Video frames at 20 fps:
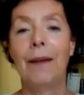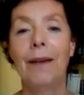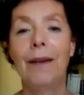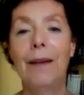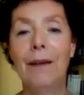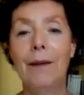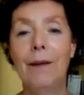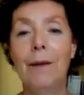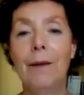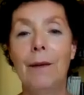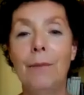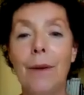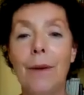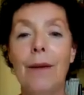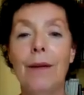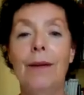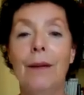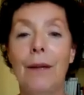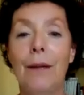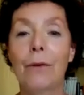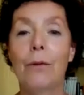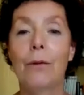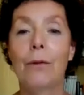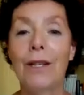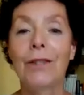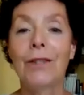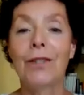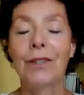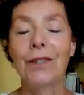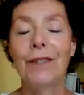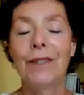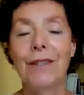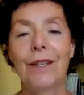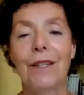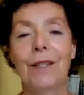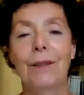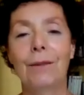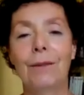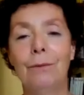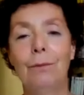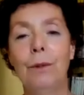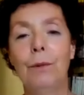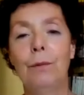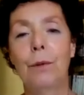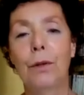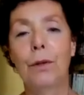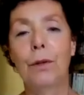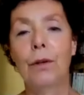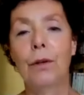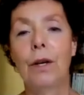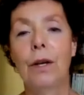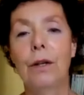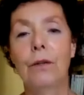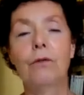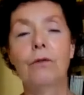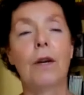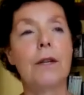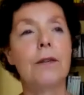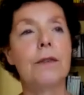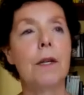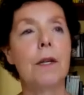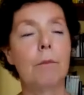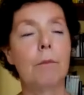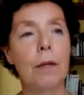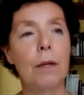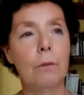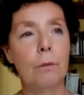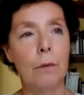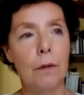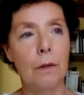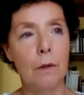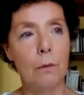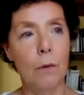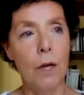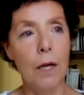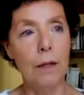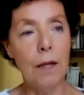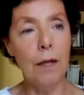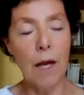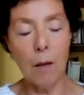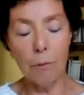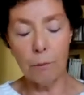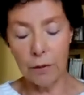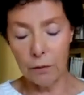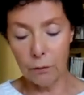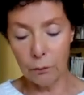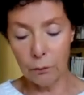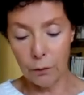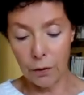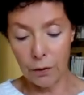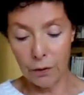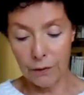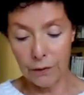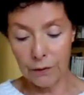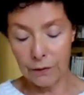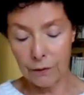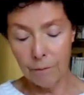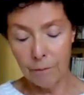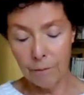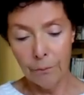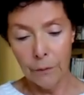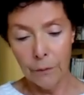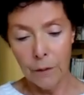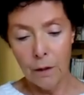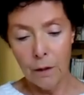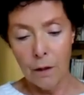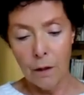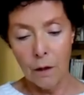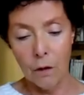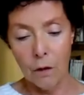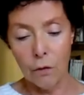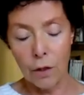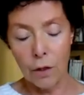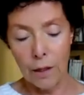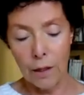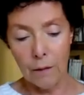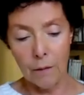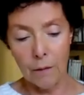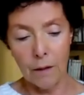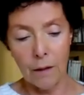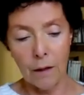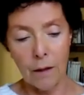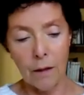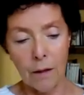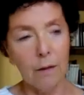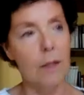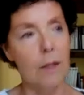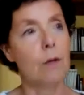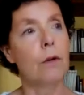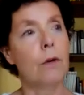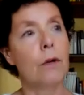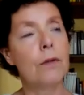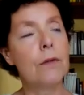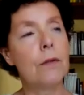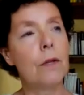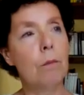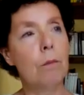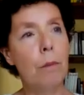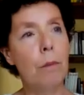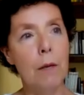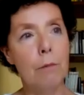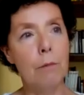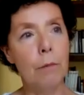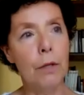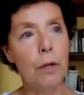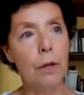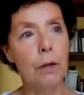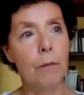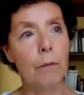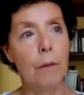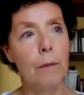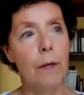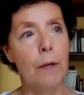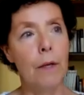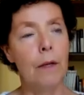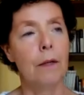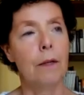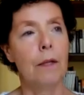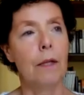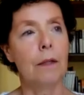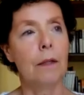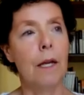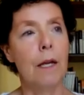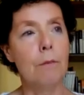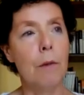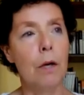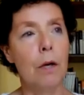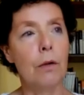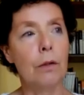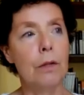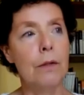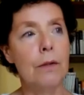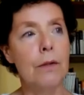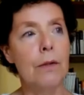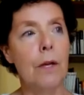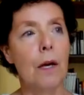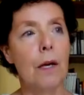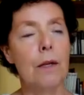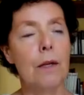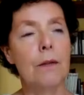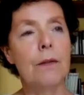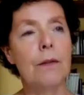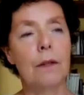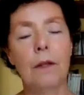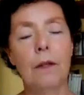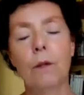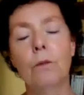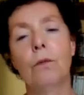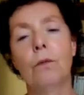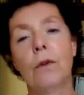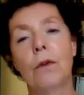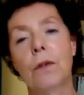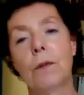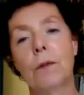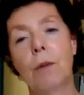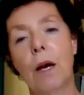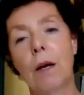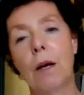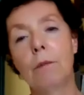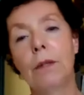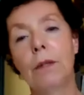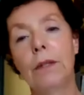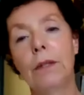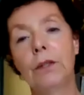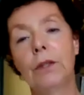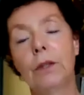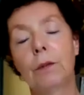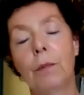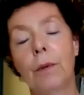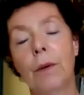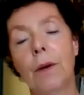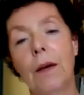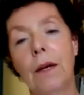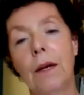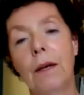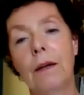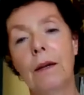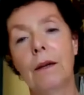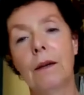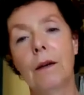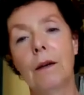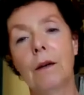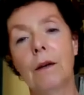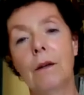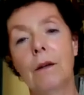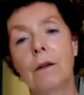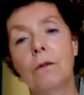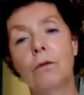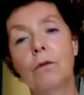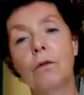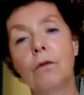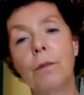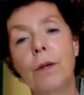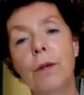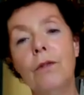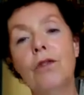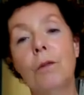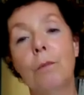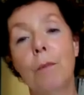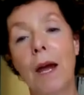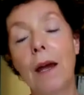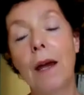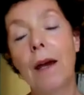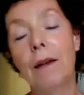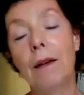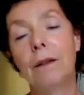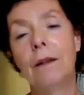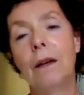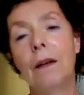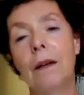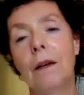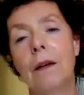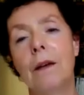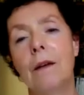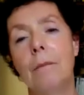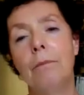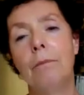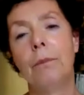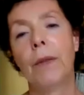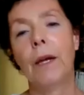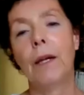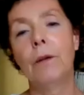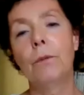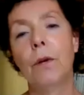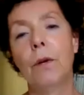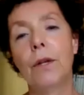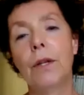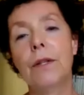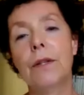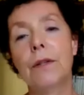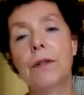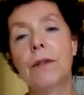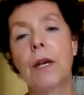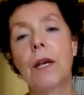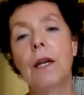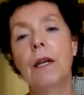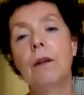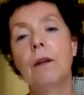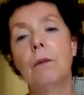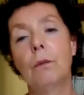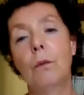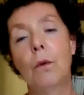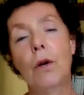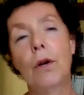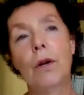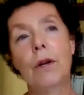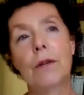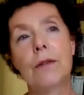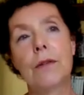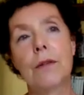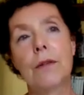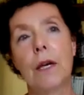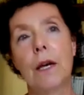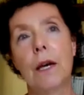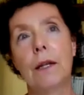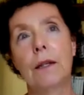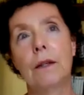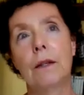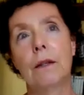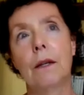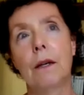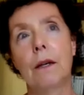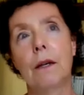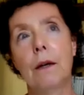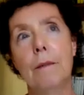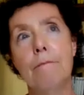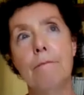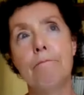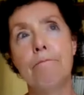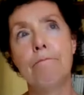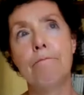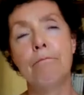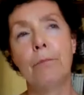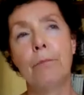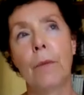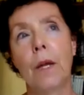in in the questions that we were addressing but the way it happened was okay there was a paper that came out in science and it was published by a, a group in japan and what it said was that um,